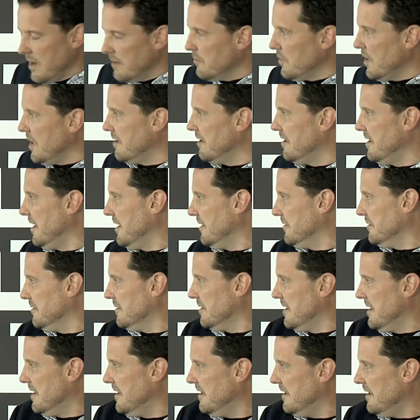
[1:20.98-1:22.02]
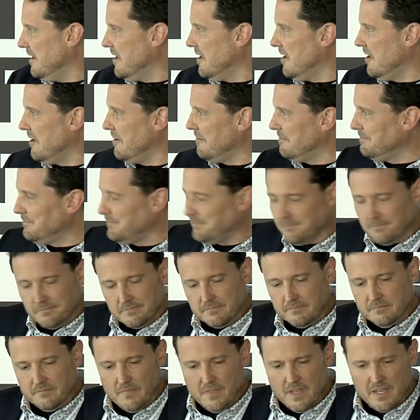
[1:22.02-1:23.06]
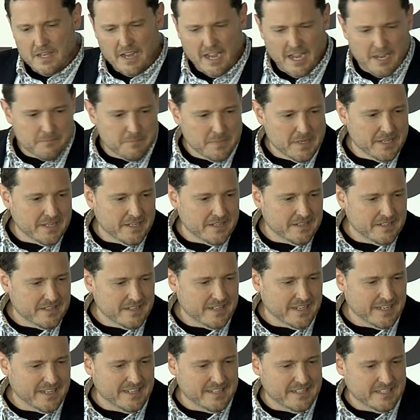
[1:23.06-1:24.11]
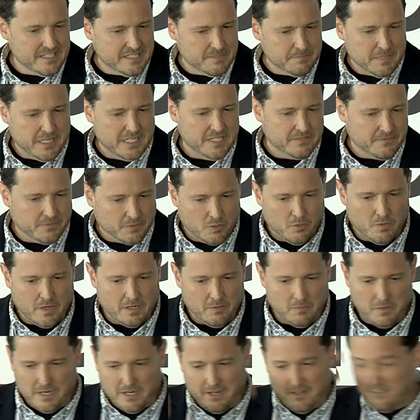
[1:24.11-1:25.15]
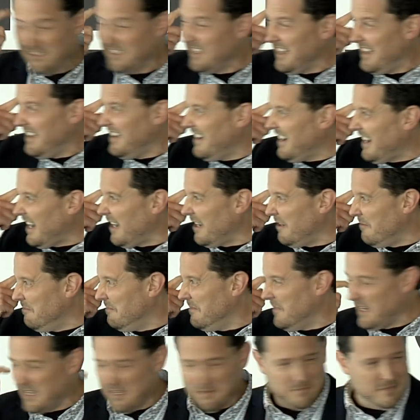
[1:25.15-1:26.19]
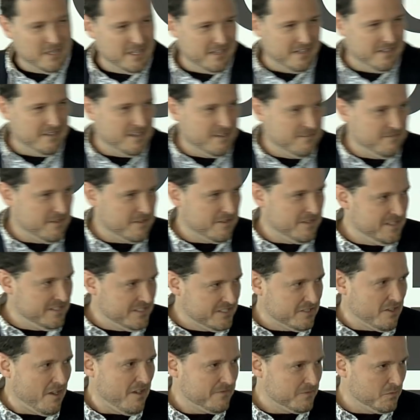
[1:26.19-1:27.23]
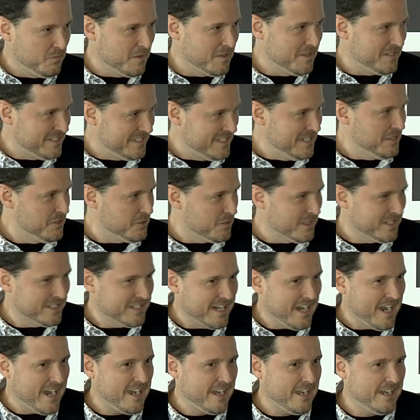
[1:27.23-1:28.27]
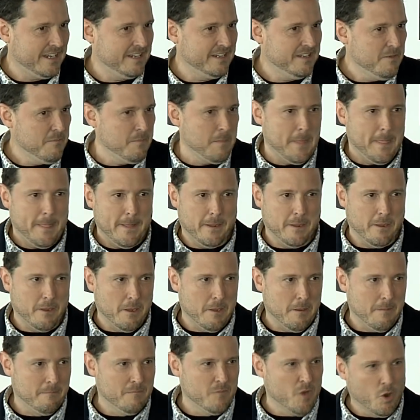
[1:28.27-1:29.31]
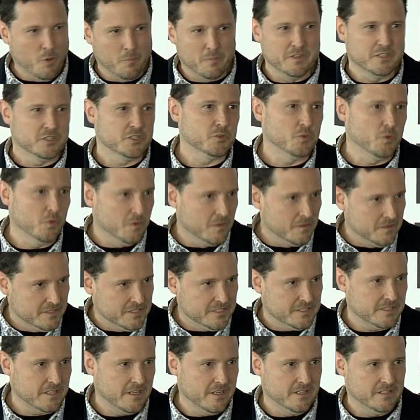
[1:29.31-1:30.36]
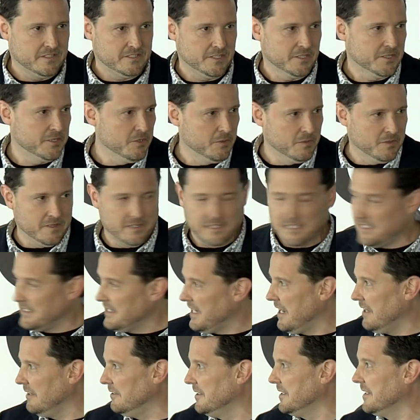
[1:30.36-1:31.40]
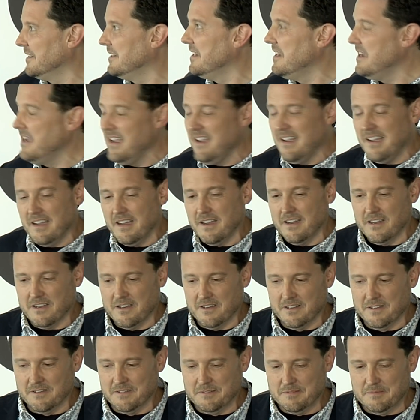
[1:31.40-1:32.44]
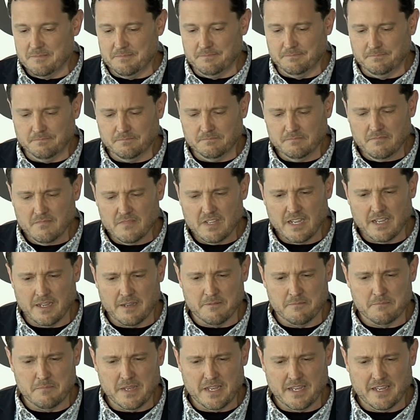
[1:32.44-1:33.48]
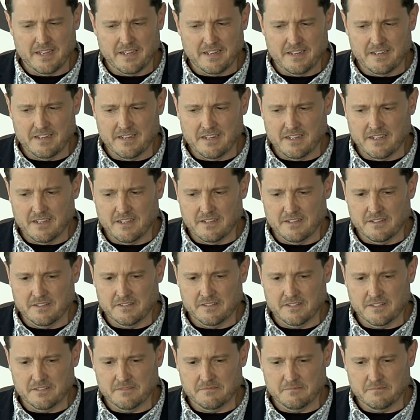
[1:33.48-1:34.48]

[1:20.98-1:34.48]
way or another, I've been in this space for quite a while. I'm a very software-centric guy, open source, security scaling. I've been a